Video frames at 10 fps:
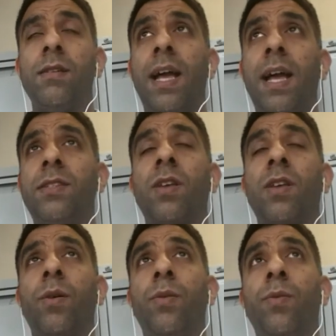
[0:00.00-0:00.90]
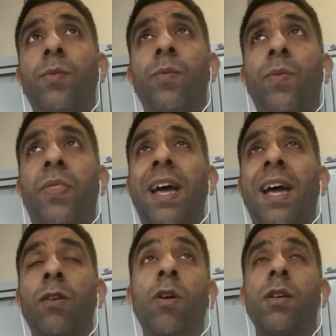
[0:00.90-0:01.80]
so that
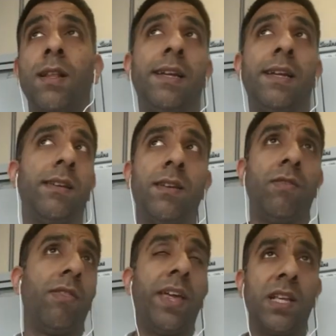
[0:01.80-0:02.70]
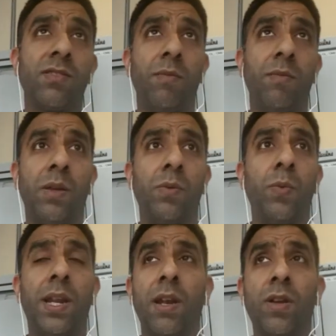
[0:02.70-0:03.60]
looks like different things for me when
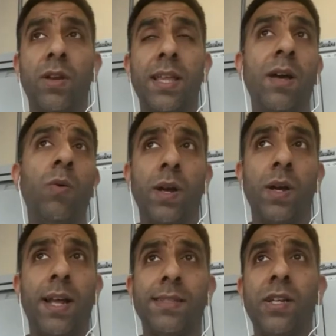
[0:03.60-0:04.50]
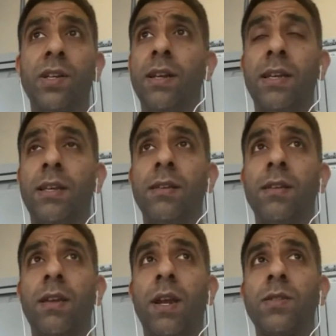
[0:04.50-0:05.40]
I look at that organisationally.
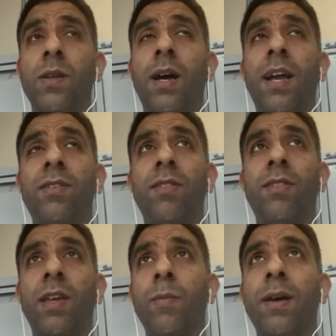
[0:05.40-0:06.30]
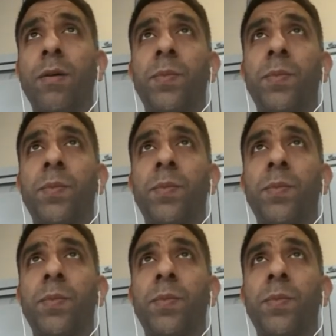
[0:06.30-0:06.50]
So I have to think about